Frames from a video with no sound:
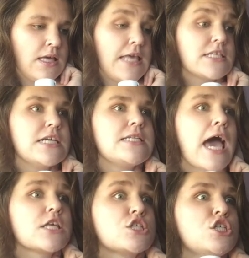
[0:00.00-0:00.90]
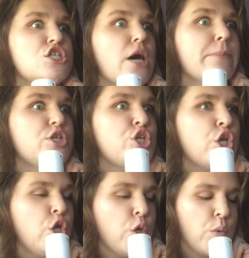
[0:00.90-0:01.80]
is contestant number
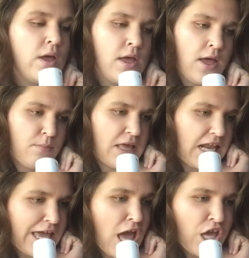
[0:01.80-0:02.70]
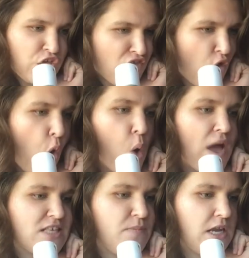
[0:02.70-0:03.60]
two. Millie, you've
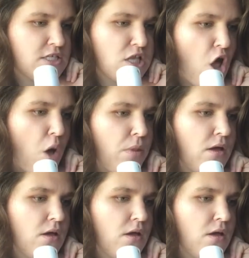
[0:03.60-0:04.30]
always been a snob.